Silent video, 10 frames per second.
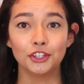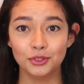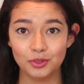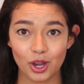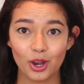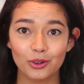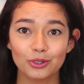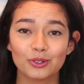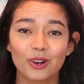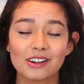You know
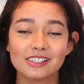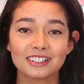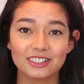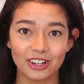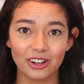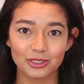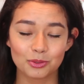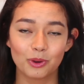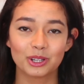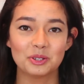you are an adult
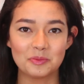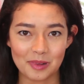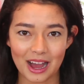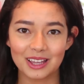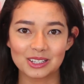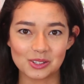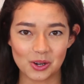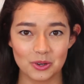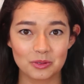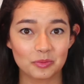when you buy your
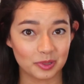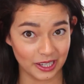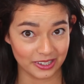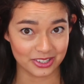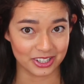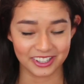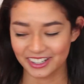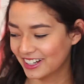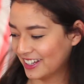own plunger.